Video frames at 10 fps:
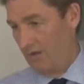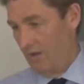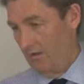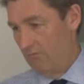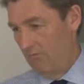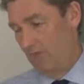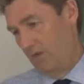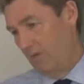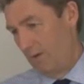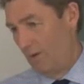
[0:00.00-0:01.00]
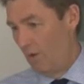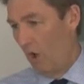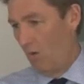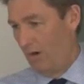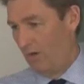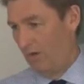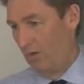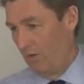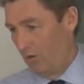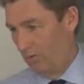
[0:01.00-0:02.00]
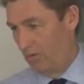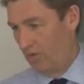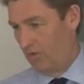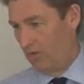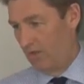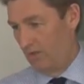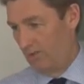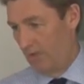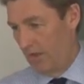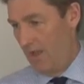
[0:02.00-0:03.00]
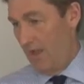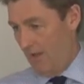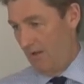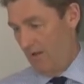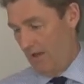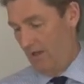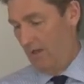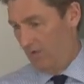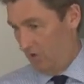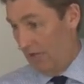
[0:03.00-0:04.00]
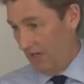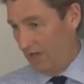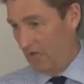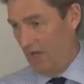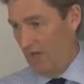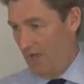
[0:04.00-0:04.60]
you know, certainly people not winning from the oil price change.